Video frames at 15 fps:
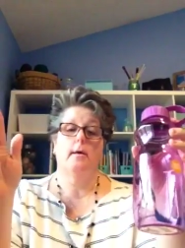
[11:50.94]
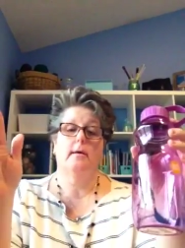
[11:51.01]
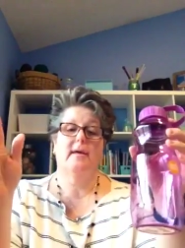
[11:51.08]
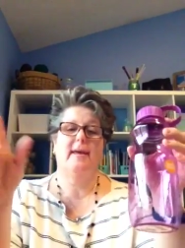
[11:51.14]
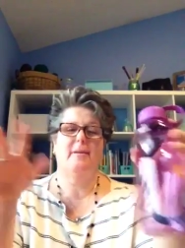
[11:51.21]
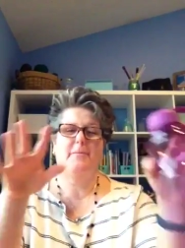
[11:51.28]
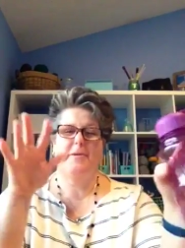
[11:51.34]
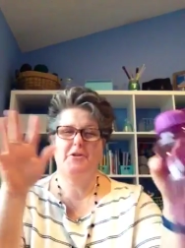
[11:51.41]

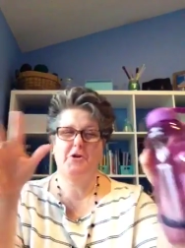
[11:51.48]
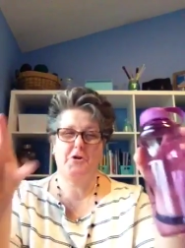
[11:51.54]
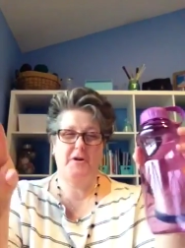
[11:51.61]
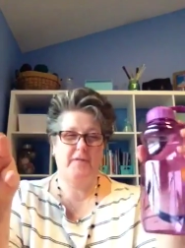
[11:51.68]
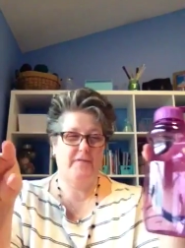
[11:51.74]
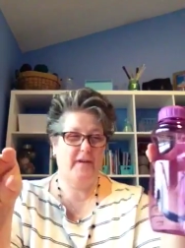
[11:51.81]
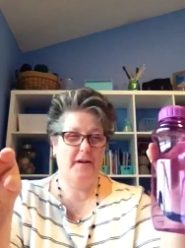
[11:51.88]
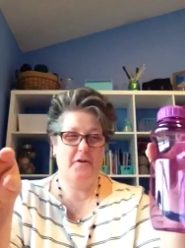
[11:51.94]
Keeping
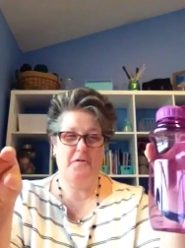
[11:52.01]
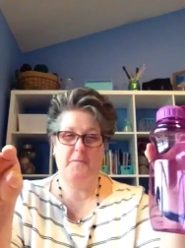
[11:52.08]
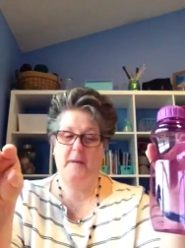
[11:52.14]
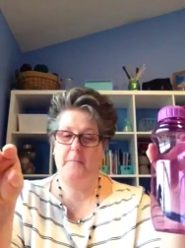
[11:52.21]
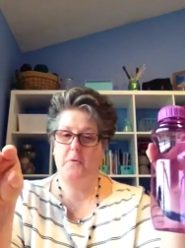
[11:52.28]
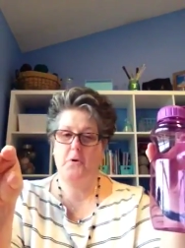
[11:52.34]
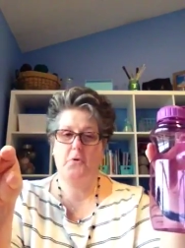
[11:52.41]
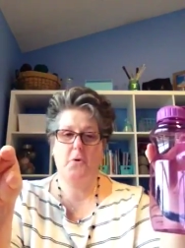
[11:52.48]
dirty fingers.
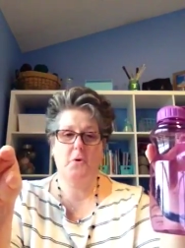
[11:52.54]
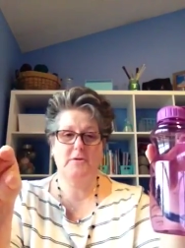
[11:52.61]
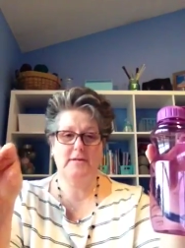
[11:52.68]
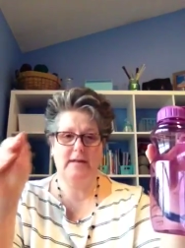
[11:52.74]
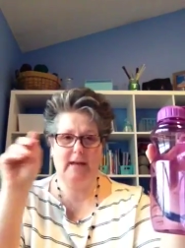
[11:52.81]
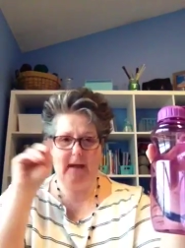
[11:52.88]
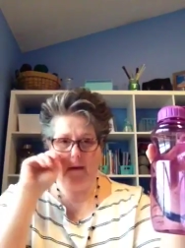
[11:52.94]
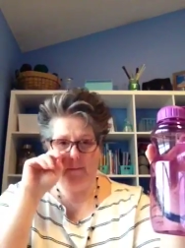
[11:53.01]
People are gross
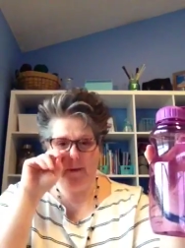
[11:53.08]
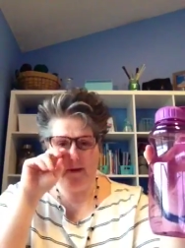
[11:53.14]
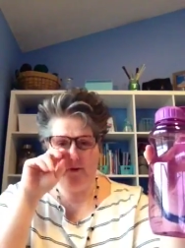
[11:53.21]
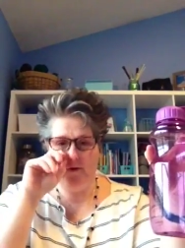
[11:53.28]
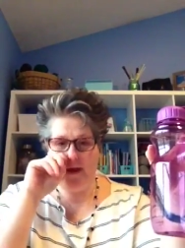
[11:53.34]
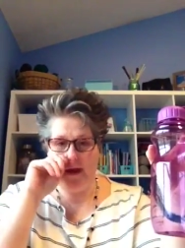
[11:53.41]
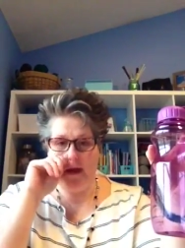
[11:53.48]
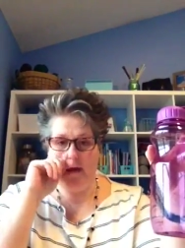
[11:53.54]
at camping.
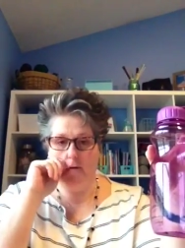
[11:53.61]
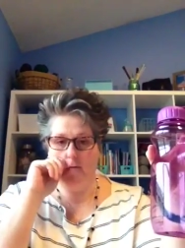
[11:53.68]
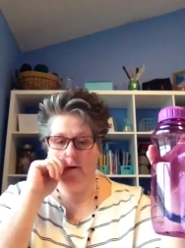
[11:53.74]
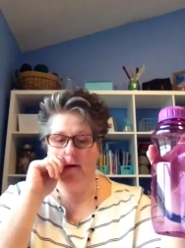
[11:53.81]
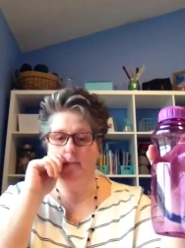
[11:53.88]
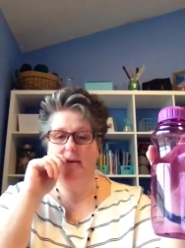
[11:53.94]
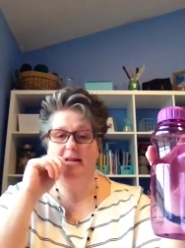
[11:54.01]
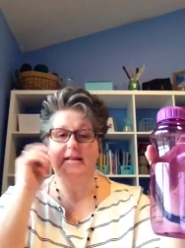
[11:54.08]
You can't
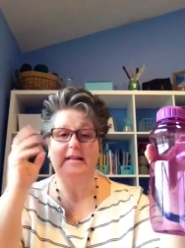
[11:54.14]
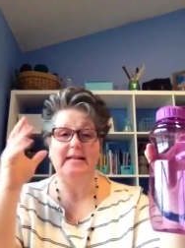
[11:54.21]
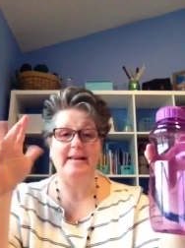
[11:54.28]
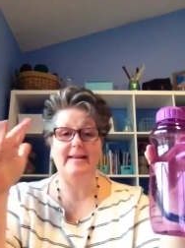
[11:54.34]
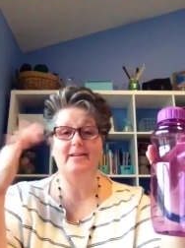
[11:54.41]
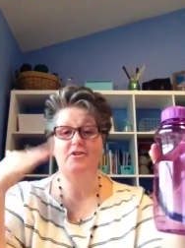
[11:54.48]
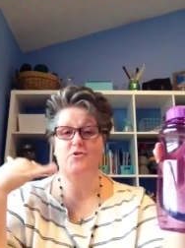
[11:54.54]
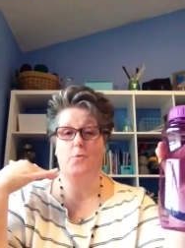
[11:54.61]
really be as
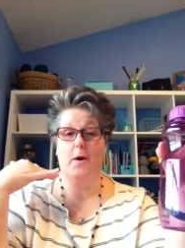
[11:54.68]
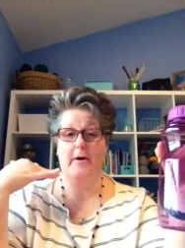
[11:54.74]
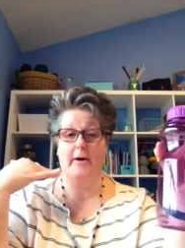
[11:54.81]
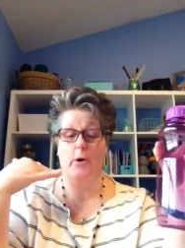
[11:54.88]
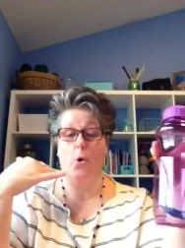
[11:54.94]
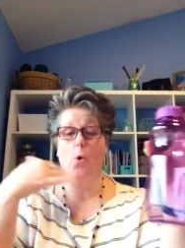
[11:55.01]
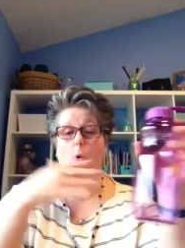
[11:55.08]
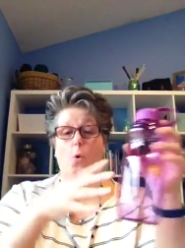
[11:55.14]
clean as you are
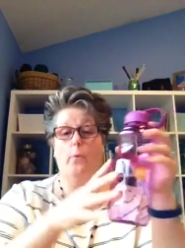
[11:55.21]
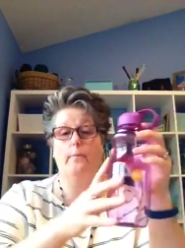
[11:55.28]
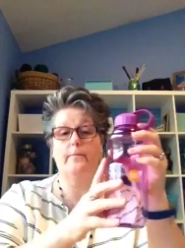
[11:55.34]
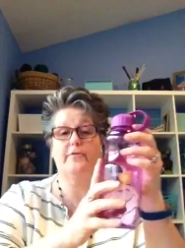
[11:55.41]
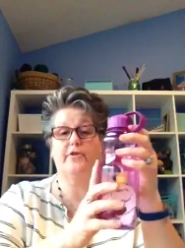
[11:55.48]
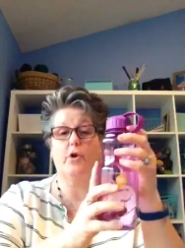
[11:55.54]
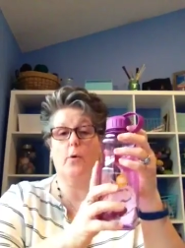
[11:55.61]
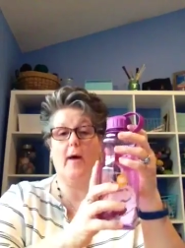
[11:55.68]
at home.
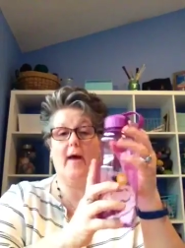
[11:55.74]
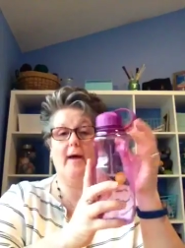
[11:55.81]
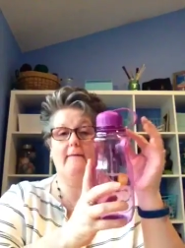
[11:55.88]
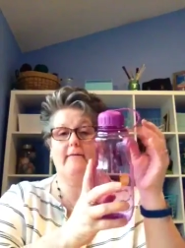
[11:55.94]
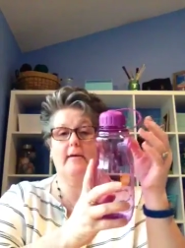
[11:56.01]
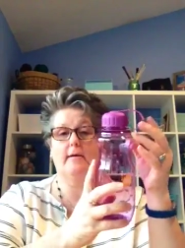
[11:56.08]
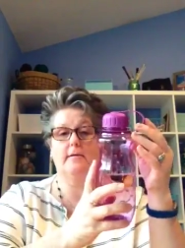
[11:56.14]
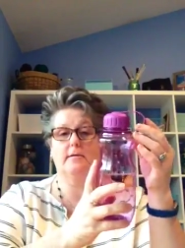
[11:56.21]
So
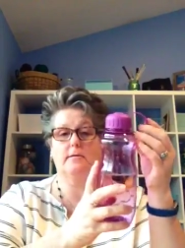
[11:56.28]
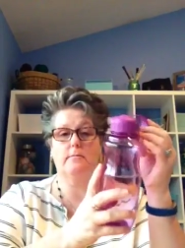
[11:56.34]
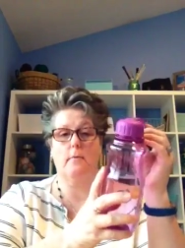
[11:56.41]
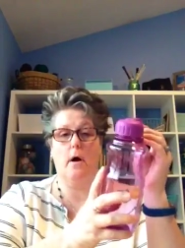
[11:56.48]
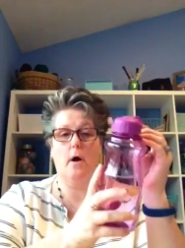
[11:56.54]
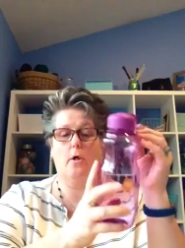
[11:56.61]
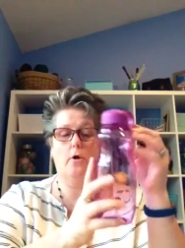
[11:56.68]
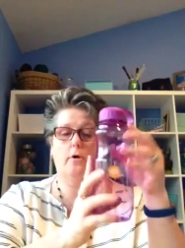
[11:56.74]
having
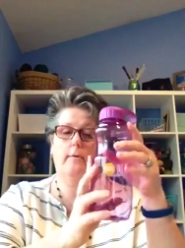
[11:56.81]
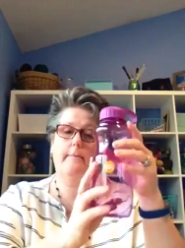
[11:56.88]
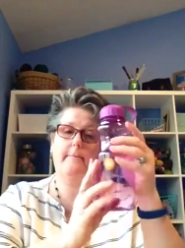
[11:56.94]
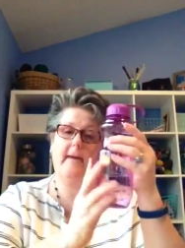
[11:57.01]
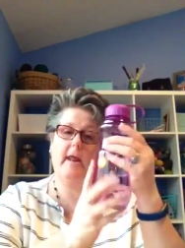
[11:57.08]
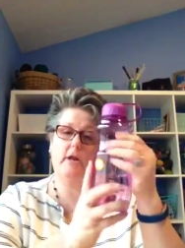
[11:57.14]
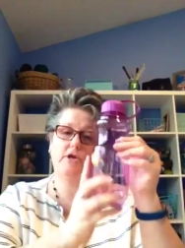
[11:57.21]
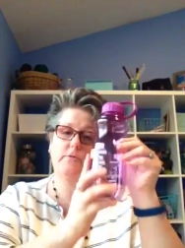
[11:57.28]
smaller,
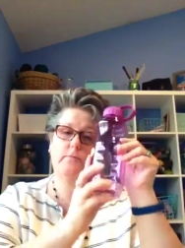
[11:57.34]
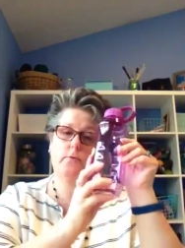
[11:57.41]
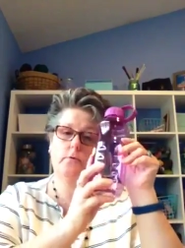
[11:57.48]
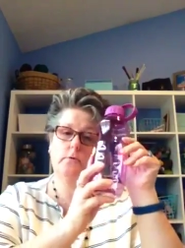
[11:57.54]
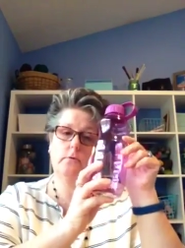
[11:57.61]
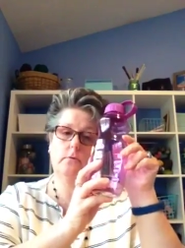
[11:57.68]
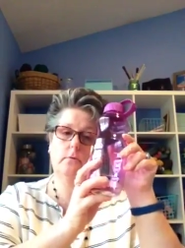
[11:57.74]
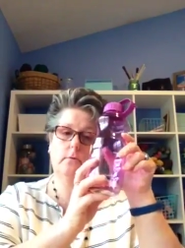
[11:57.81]

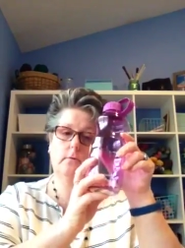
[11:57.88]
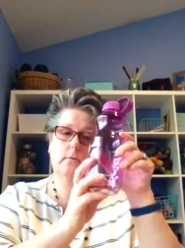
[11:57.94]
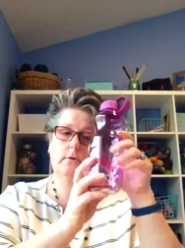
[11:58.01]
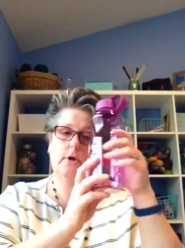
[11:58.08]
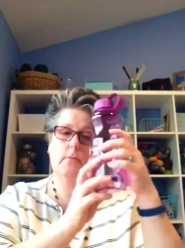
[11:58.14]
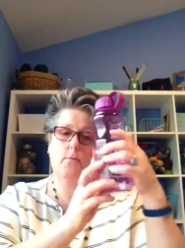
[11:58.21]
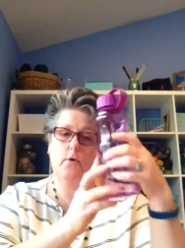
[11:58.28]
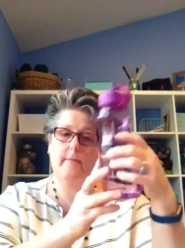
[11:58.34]
manageable,
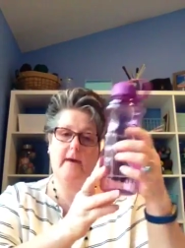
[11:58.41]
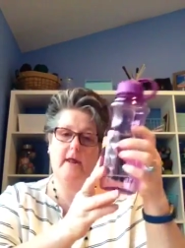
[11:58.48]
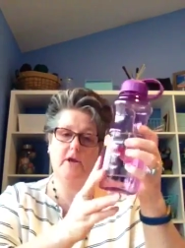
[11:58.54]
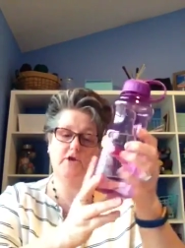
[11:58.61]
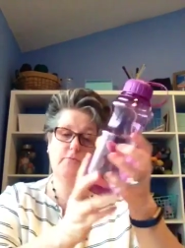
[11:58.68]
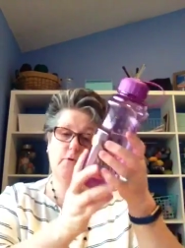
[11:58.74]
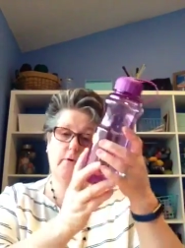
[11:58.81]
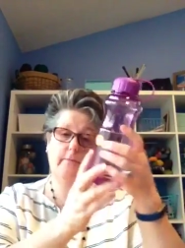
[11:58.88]
you know, more
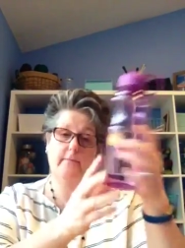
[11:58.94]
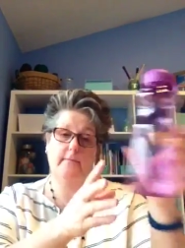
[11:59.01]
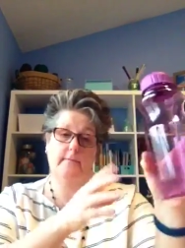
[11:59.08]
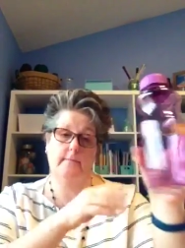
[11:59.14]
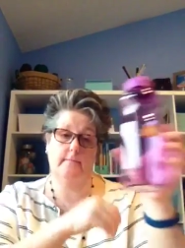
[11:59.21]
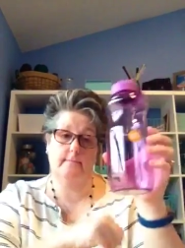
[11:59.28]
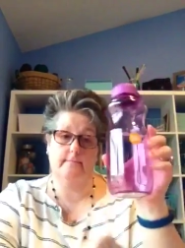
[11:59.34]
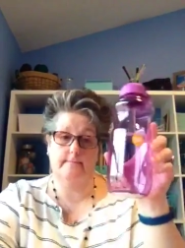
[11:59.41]
manageable
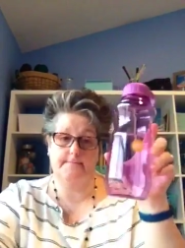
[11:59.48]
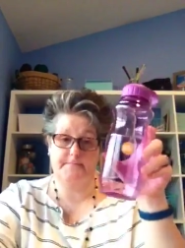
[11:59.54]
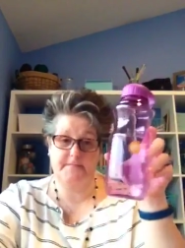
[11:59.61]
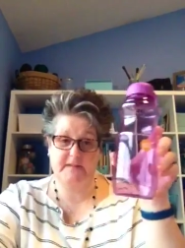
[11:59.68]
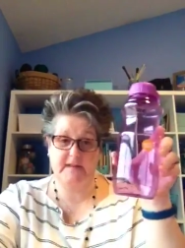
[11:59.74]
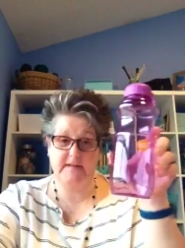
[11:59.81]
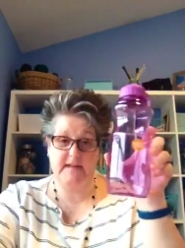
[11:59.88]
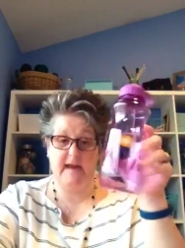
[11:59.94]

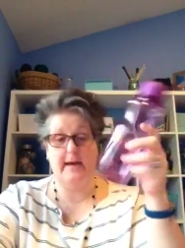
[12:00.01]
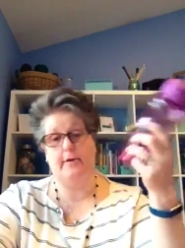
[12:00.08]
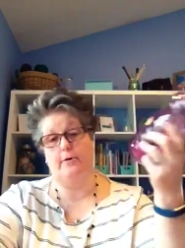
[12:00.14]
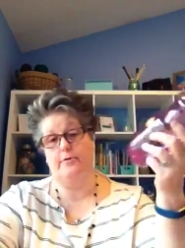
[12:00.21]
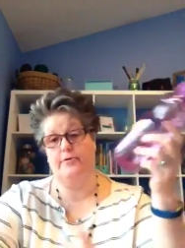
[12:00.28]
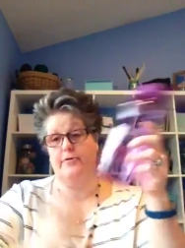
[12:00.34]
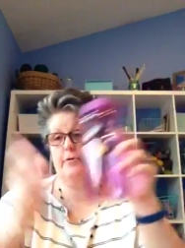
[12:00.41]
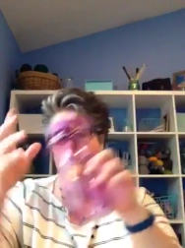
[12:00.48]
containers